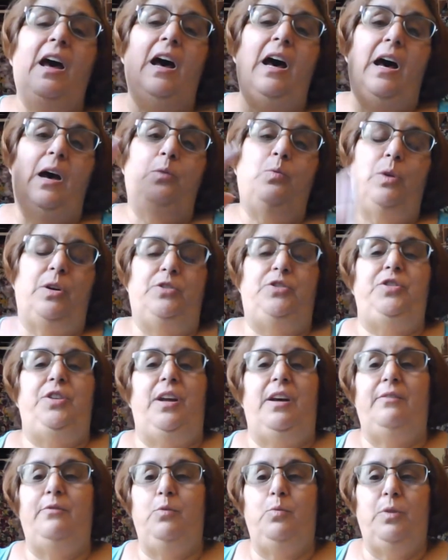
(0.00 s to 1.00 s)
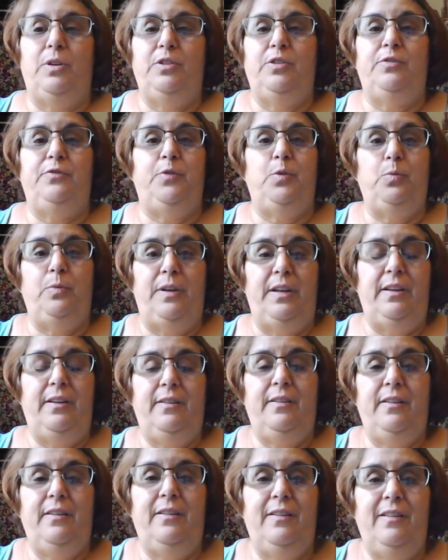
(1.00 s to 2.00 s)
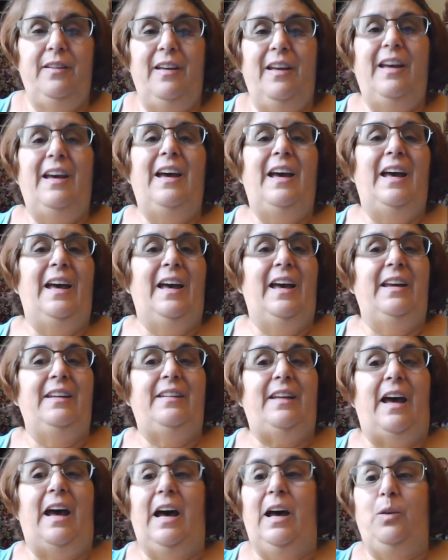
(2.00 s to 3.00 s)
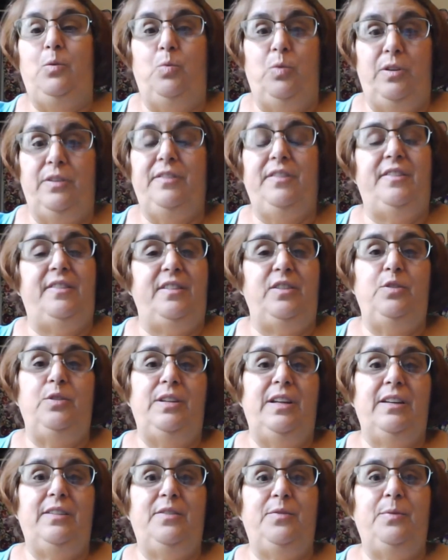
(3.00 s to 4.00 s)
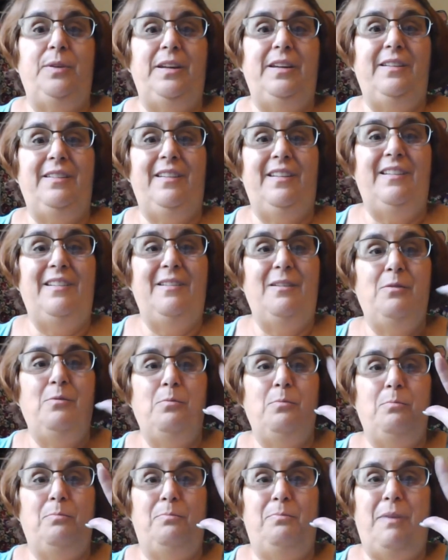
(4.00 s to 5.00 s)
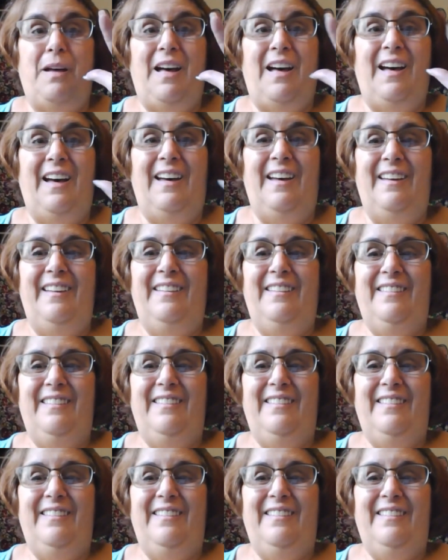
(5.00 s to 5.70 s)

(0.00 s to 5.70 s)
I want you to have a wonderful week, and I will see you next week. Bye.